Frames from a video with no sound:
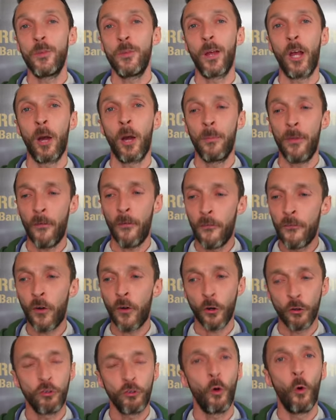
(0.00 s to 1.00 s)
you become the
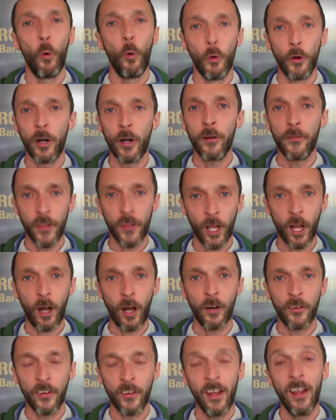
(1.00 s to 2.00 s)
first owner of the
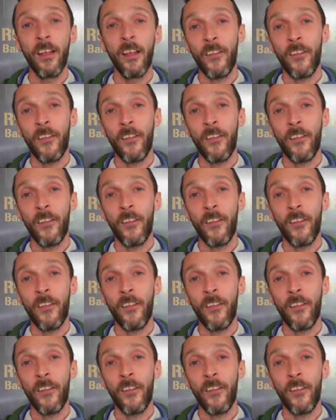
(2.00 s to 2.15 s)
card.